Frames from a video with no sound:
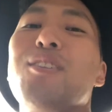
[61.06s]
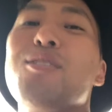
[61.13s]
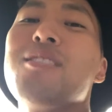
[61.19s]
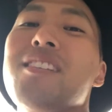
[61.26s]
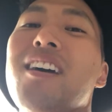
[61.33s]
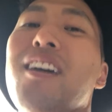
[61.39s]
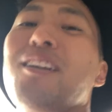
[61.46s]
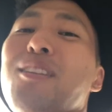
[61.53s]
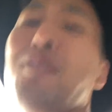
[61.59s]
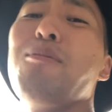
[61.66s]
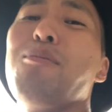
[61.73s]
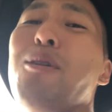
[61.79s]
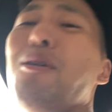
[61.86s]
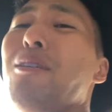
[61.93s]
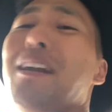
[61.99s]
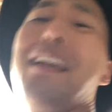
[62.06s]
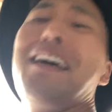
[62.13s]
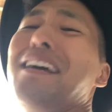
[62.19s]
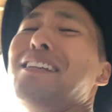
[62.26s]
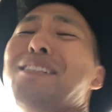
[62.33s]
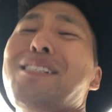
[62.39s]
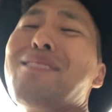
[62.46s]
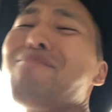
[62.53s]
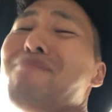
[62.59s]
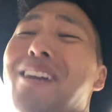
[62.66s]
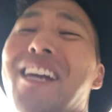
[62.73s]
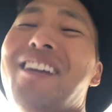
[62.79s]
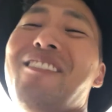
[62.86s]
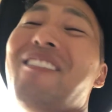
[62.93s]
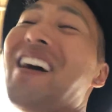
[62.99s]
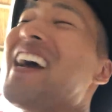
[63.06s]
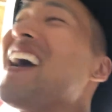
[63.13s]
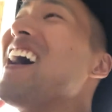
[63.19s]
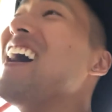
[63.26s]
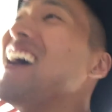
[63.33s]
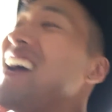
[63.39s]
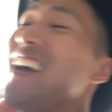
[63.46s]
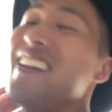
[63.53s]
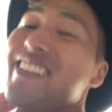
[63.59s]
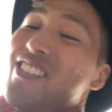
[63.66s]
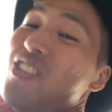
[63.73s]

other side of the road and I just ran away and I